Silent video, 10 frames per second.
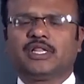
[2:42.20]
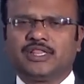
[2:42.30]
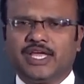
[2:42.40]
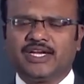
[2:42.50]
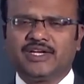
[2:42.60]

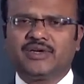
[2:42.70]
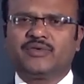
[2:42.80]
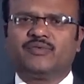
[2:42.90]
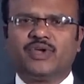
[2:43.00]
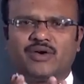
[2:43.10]
Then
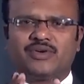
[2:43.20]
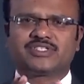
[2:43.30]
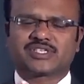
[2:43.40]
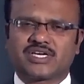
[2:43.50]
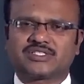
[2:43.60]
we have
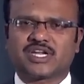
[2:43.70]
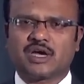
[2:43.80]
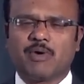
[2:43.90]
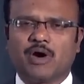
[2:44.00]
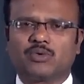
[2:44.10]
discussed
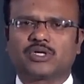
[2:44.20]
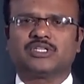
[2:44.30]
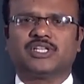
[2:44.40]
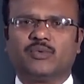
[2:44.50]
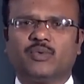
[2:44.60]
about
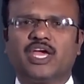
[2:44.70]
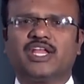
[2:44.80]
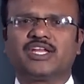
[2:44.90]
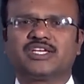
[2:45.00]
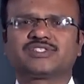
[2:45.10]
the
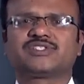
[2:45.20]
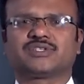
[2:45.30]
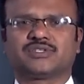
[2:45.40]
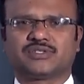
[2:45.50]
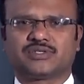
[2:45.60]
various
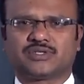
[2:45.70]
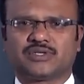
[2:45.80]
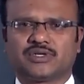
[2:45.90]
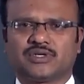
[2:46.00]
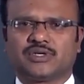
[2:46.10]

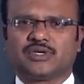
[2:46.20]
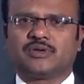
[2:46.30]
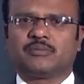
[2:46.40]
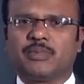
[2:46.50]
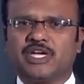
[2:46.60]

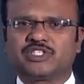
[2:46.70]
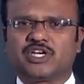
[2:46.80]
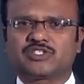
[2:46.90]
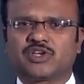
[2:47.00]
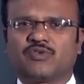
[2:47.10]

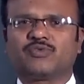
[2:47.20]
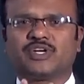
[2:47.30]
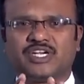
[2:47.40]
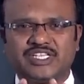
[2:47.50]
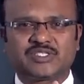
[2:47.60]
measures of
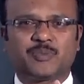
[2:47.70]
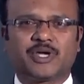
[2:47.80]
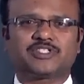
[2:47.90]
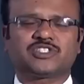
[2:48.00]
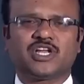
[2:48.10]

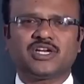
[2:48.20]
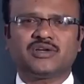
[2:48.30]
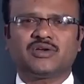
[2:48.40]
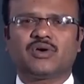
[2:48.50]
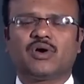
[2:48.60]
dispersion
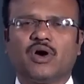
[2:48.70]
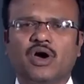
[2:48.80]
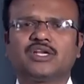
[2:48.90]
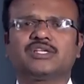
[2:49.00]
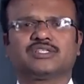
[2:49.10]

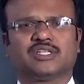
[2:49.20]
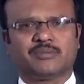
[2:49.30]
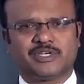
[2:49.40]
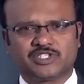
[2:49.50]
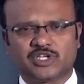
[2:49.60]
or the
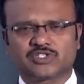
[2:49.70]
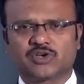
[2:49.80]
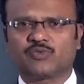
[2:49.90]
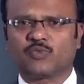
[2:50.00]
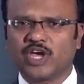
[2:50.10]
measures
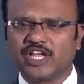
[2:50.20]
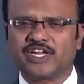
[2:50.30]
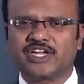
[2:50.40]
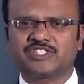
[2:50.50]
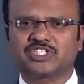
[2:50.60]
of
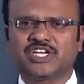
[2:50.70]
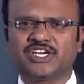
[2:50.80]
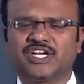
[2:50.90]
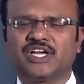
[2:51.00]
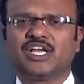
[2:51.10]
variation
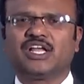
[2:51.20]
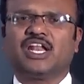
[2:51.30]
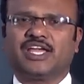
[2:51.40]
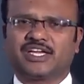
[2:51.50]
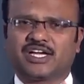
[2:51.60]

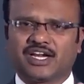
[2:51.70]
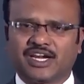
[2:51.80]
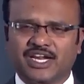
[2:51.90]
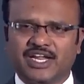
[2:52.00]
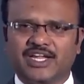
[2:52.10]
like
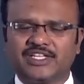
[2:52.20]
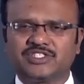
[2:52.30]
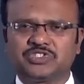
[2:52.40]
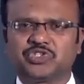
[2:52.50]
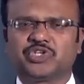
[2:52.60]

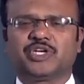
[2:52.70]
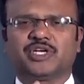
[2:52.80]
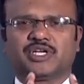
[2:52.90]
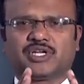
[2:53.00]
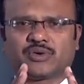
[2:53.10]
range,
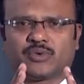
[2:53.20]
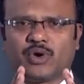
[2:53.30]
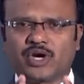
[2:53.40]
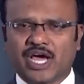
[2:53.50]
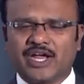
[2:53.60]

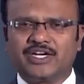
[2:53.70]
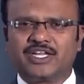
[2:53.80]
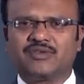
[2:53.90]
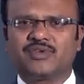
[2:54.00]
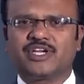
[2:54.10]
quartile
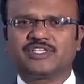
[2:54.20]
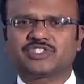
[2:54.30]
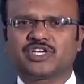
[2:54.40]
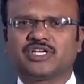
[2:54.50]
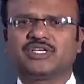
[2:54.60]

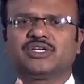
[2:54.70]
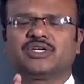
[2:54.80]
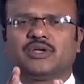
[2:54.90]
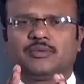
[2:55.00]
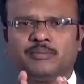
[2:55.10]
deviation,
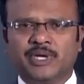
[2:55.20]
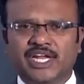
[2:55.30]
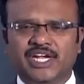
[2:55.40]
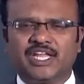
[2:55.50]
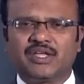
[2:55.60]

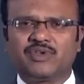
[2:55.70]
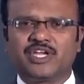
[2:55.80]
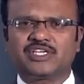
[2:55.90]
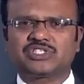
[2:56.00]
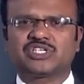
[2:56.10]
mean
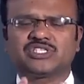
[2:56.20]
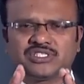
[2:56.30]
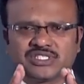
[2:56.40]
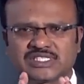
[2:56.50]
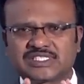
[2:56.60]
deviation,
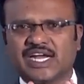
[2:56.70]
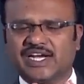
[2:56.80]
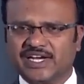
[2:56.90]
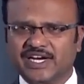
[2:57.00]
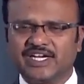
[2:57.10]

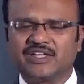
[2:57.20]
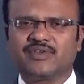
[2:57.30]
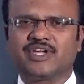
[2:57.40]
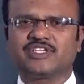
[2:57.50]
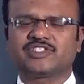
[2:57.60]
standard
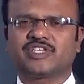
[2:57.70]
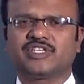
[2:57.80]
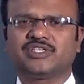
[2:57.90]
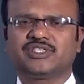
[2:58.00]
deviation.